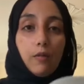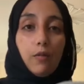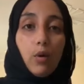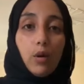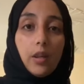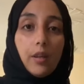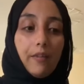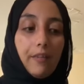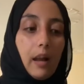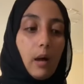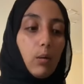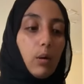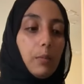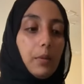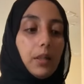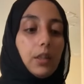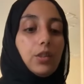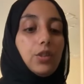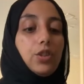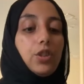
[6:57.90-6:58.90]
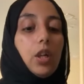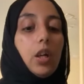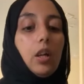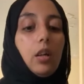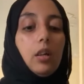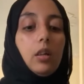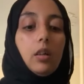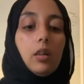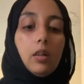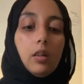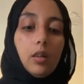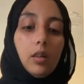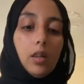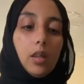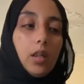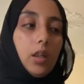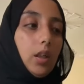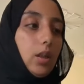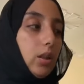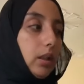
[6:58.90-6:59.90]
for the flour mixture,
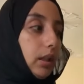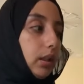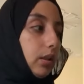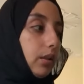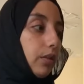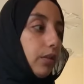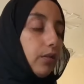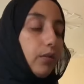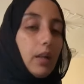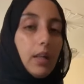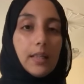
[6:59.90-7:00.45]
you need 3